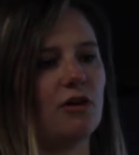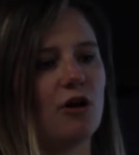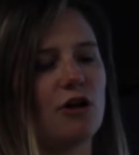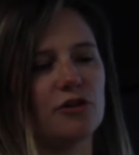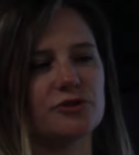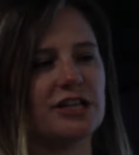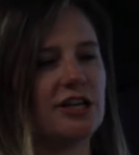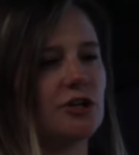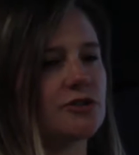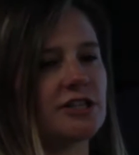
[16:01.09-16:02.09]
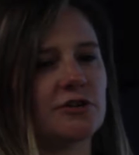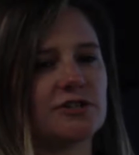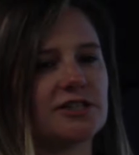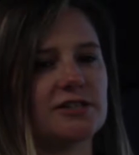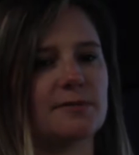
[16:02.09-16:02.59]
all those
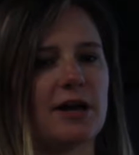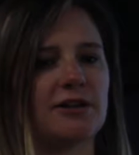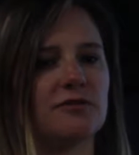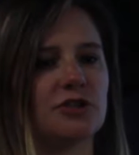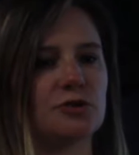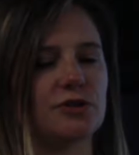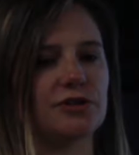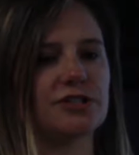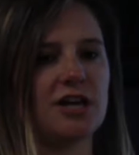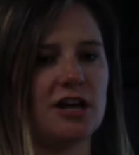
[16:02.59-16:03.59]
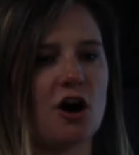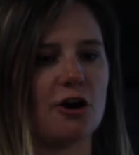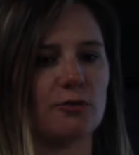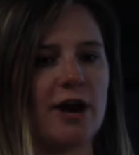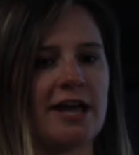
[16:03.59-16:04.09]
idiosyncrasies about individuals
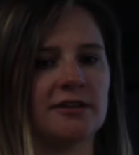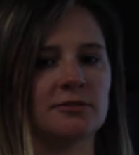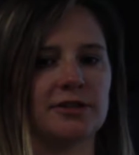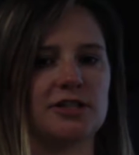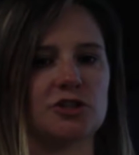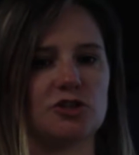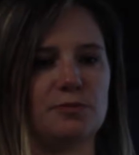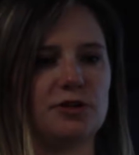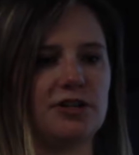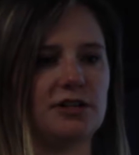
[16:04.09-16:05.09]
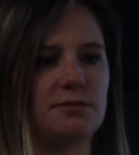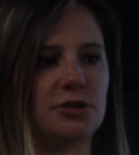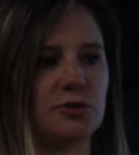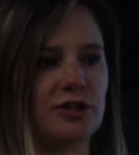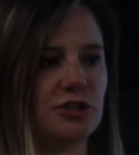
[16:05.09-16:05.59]
are randomly distributed
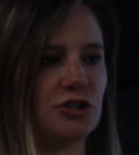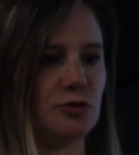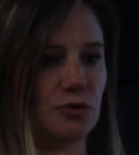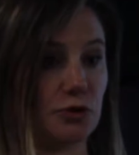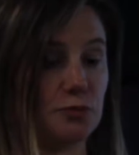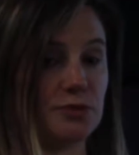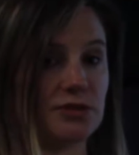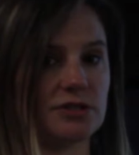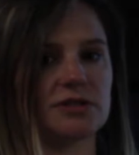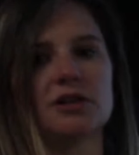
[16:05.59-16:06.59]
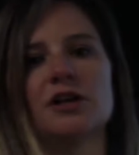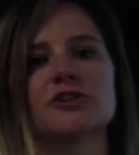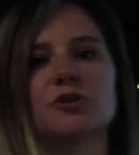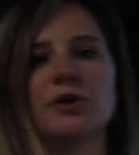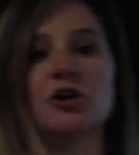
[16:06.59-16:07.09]
between the two groups.
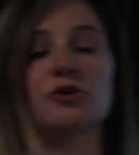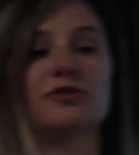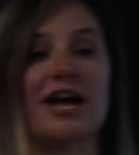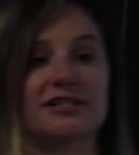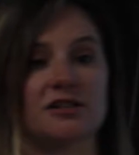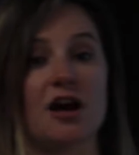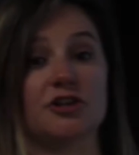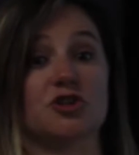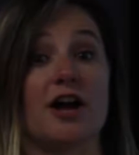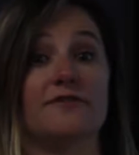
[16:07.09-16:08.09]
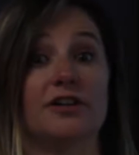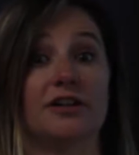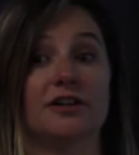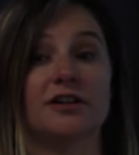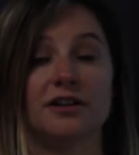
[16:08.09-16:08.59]
So we know that that's not
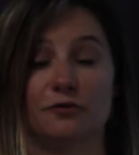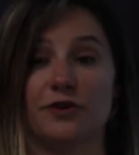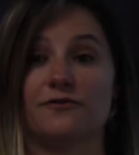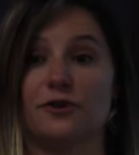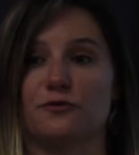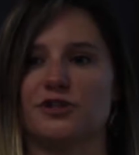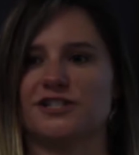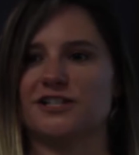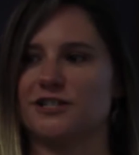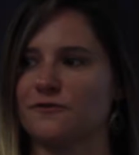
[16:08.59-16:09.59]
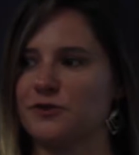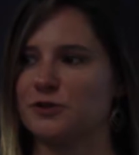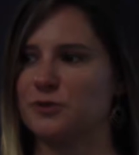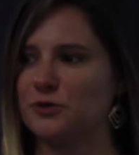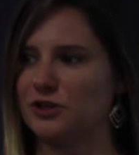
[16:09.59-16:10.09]
driving. If we see a
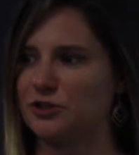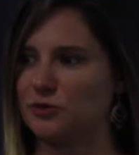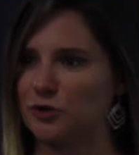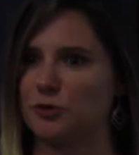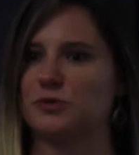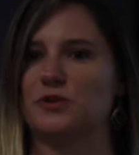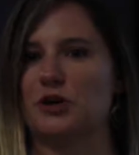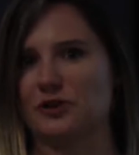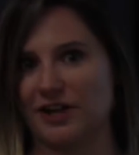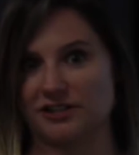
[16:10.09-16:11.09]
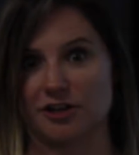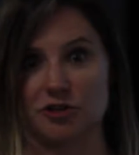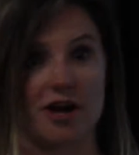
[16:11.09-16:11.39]
difference between the two groups, we know that that's not